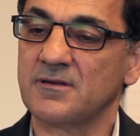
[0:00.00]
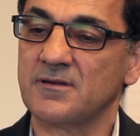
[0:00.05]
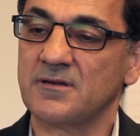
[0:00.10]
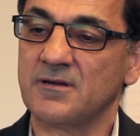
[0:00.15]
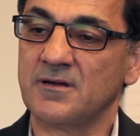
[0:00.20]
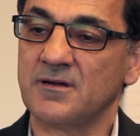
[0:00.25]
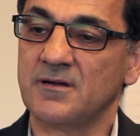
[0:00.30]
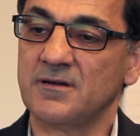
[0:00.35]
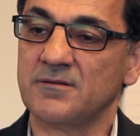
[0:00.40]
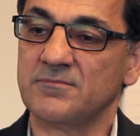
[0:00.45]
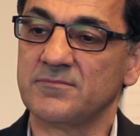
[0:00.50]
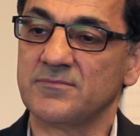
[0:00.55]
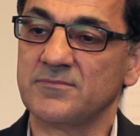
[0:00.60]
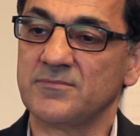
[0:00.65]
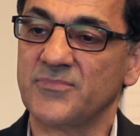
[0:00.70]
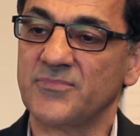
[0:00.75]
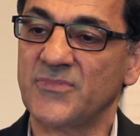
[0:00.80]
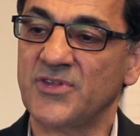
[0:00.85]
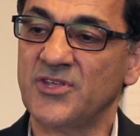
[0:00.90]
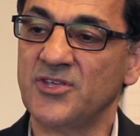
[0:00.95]

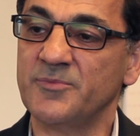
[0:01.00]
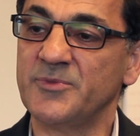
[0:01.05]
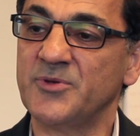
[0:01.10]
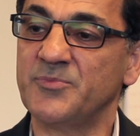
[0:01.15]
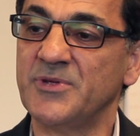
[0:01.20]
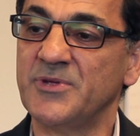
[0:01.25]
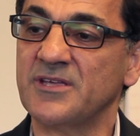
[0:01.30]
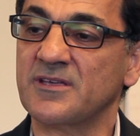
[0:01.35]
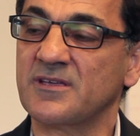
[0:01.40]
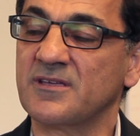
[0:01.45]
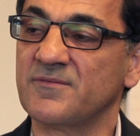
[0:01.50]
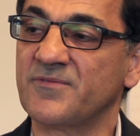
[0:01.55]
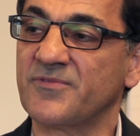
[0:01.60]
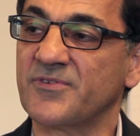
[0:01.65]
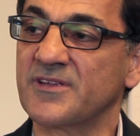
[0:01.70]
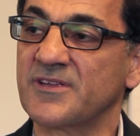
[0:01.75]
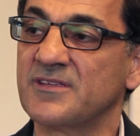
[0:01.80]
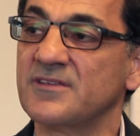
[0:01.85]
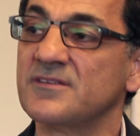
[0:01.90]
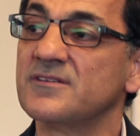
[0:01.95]
A human being can
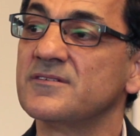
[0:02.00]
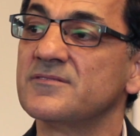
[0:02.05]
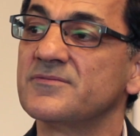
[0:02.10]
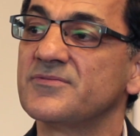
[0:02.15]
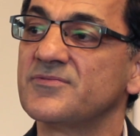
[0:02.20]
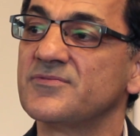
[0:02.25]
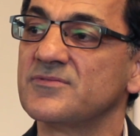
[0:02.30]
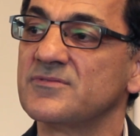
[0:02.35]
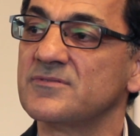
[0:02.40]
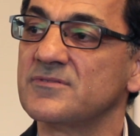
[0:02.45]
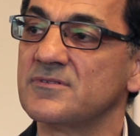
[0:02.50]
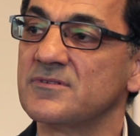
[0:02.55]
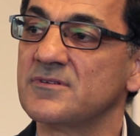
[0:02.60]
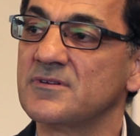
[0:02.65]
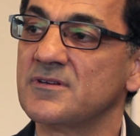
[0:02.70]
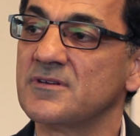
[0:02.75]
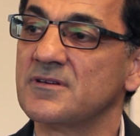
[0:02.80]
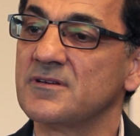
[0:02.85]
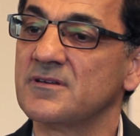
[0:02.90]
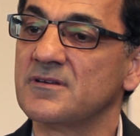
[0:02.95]
forgive
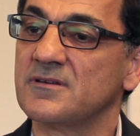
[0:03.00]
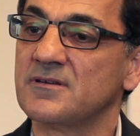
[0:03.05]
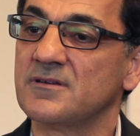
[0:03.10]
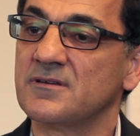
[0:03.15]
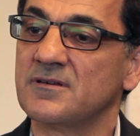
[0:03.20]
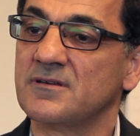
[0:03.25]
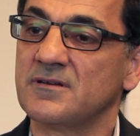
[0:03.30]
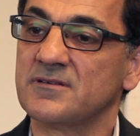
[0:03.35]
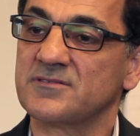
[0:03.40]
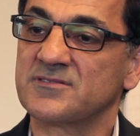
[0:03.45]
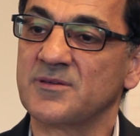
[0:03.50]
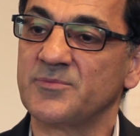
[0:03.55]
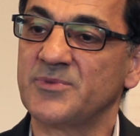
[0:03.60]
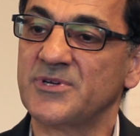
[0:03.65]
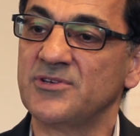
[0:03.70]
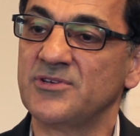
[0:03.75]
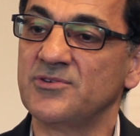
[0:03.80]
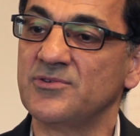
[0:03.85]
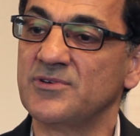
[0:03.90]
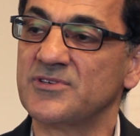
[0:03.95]
somebody
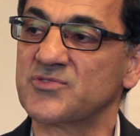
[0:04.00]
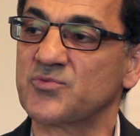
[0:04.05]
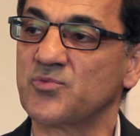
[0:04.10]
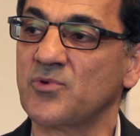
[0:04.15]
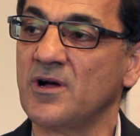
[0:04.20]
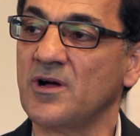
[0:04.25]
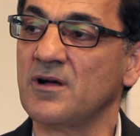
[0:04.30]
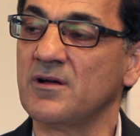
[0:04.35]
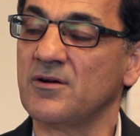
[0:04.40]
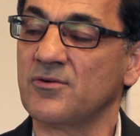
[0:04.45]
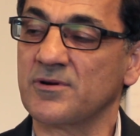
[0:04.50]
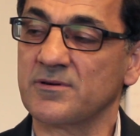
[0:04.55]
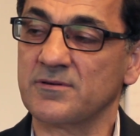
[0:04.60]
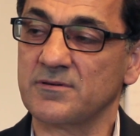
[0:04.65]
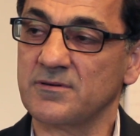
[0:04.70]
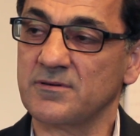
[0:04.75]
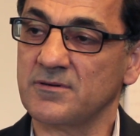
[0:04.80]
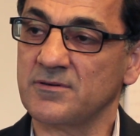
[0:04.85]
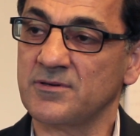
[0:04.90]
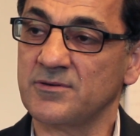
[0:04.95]
who has wronged or
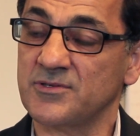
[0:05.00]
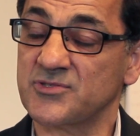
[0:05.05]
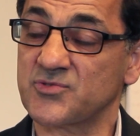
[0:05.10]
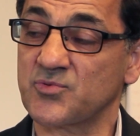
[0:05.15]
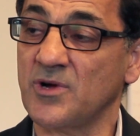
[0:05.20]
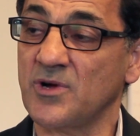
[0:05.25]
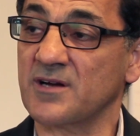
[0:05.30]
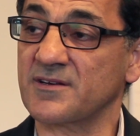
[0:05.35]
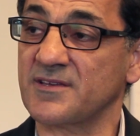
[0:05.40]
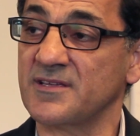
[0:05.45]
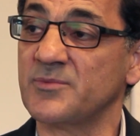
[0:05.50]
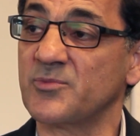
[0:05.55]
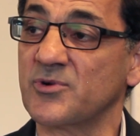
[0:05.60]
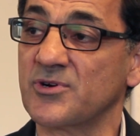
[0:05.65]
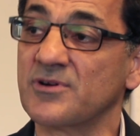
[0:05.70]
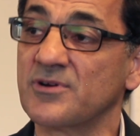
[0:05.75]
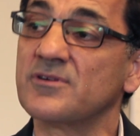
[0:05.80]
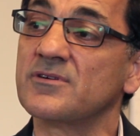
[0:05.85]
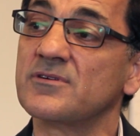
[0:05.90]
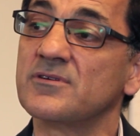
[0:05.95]
who has wronged him or
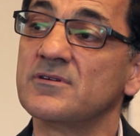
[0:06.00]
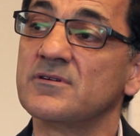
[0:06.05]
her.